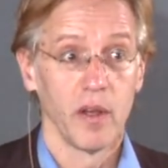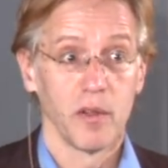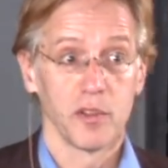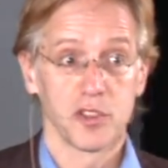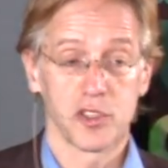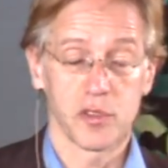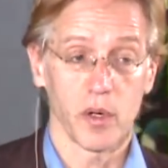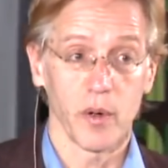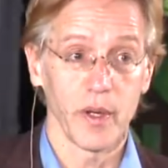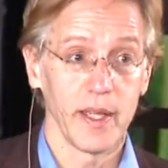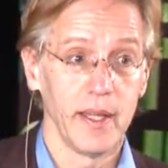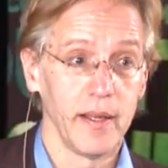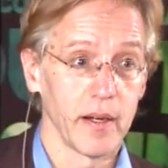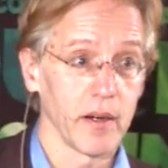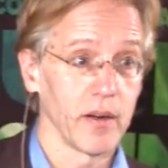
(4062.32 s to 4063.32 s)
story
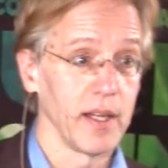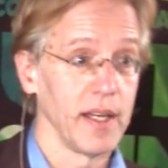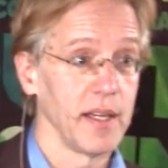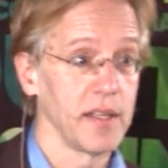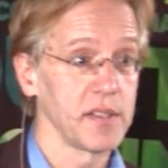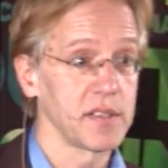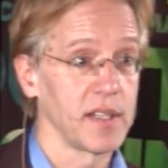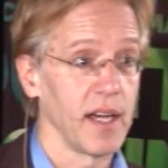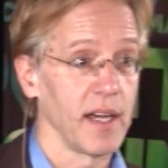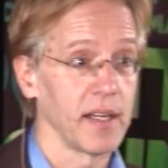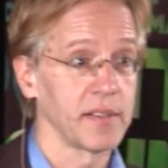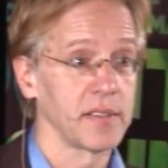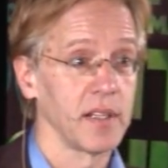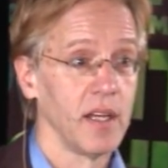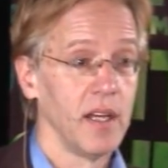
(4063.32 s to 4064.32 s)
here is
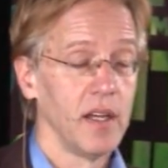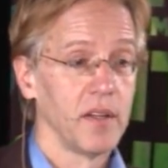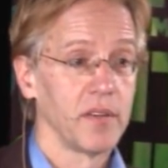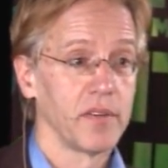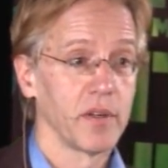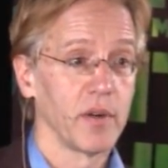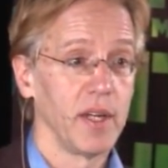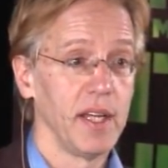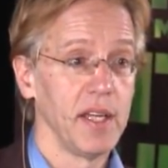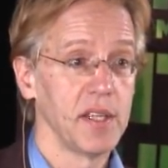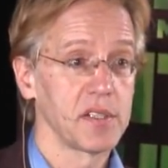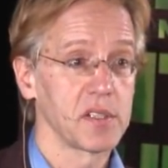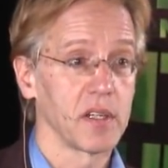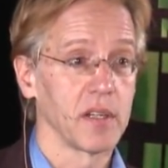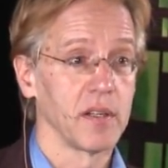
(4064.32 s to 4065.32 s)
that there
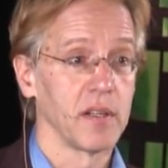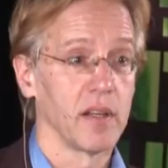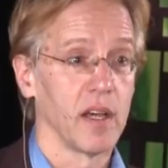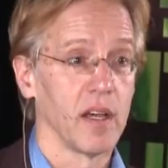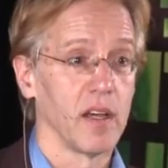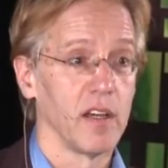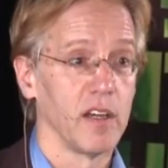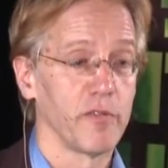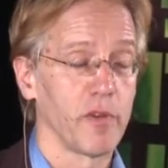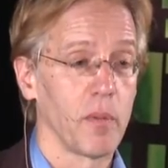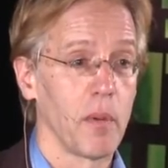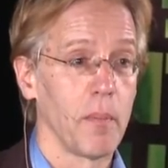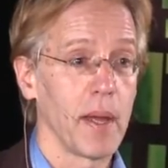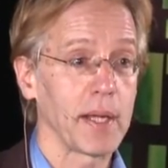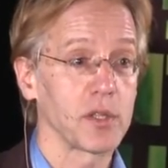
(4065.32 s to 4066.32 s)
is, an, uh, from
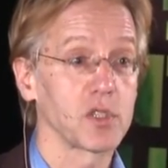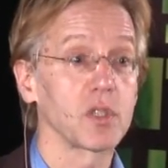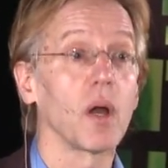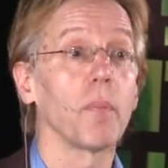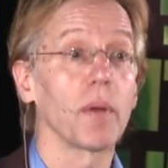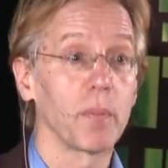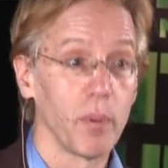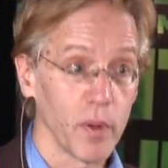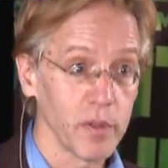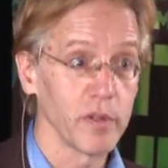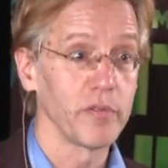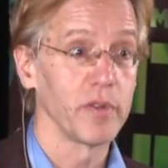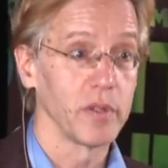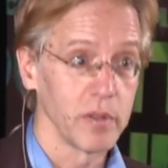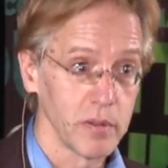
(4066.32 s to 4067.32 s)
a macroscopic point of
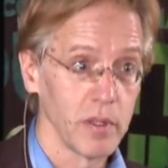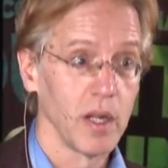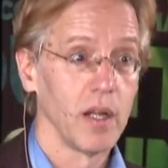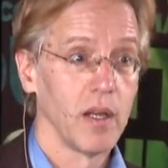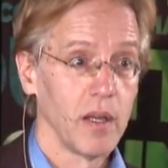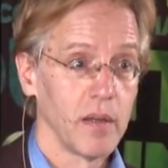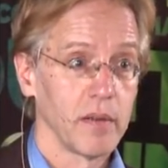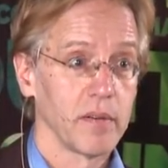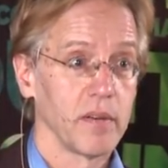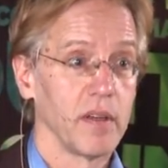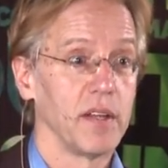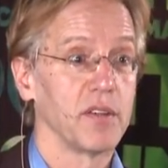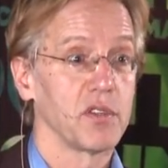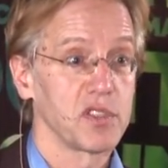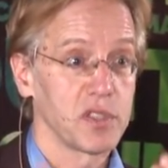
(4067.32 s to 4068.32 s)
view,
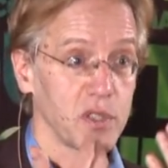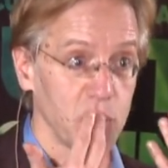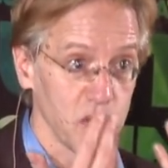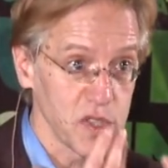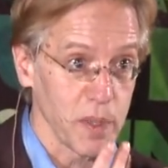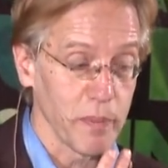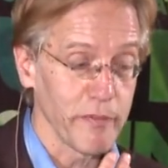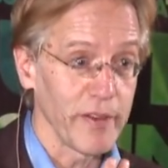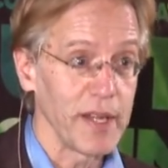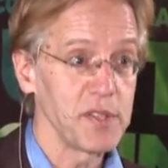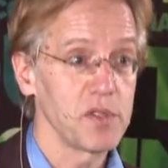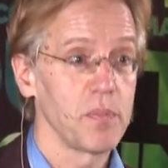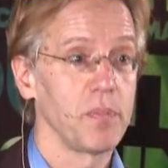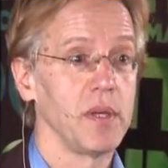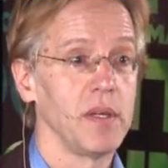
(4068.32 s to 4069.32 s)
there's the concept of
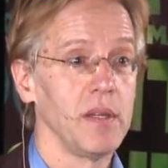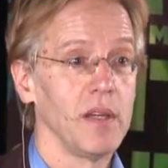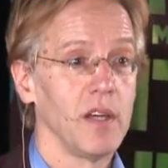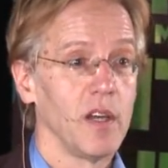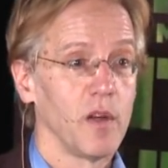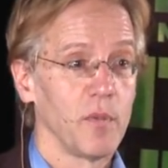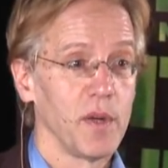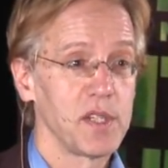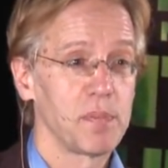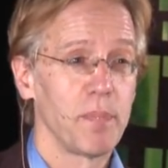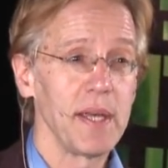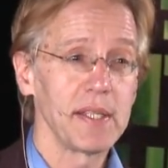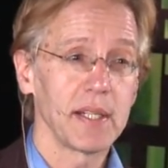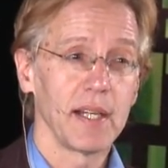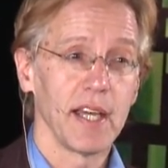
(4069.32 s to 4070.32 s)
entropy, which
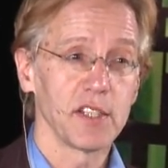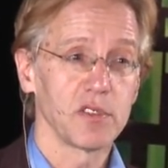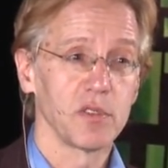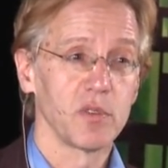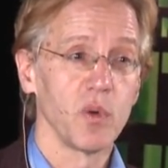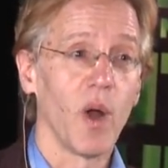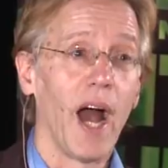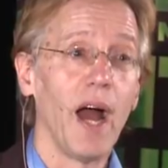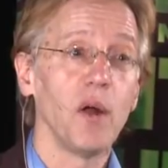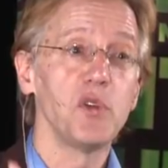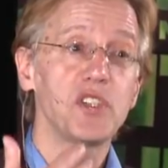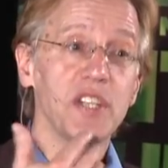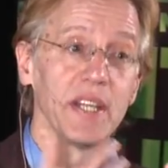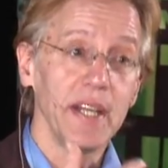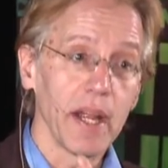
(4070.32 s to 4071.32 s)
basically has to do how
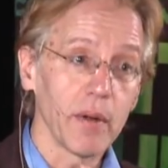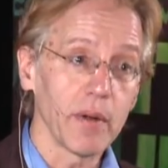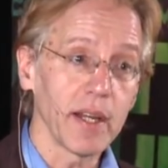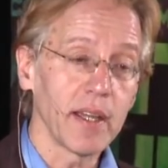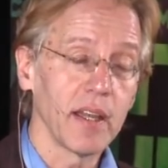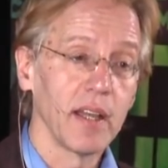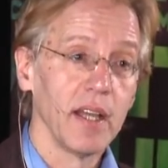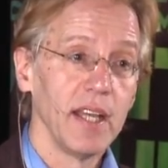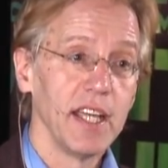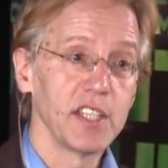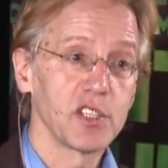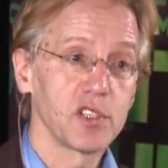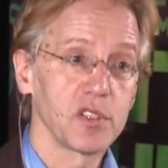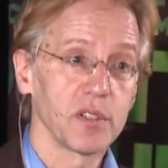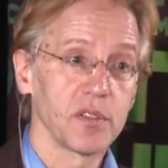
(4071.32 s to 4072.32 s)
generic
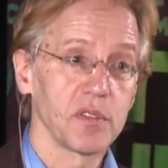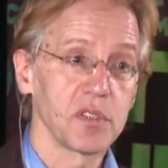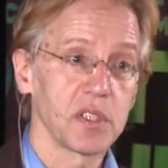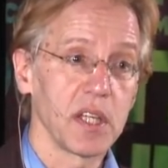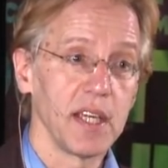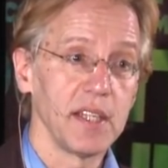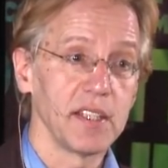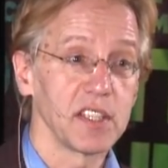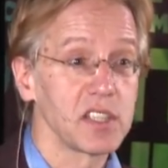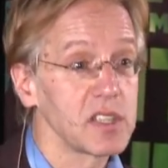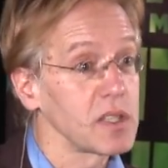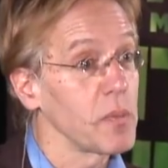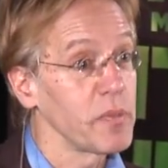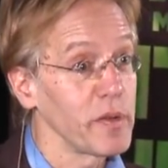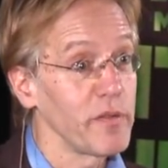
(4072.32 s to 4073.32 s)
is a certain state, is
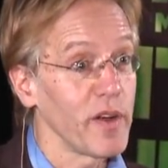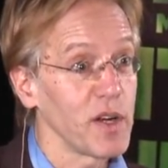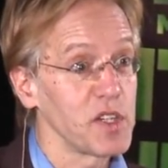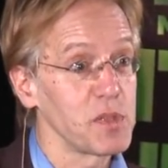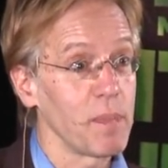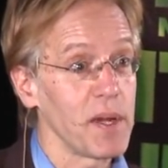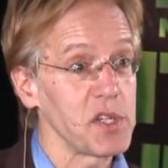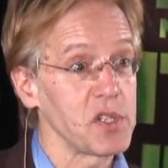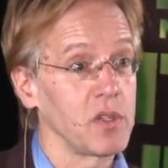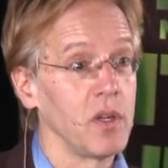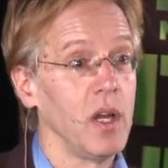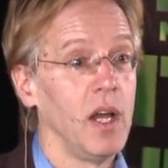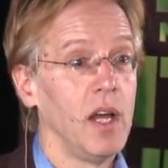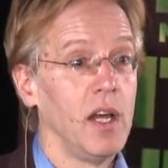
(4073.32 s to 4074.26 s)
something very special,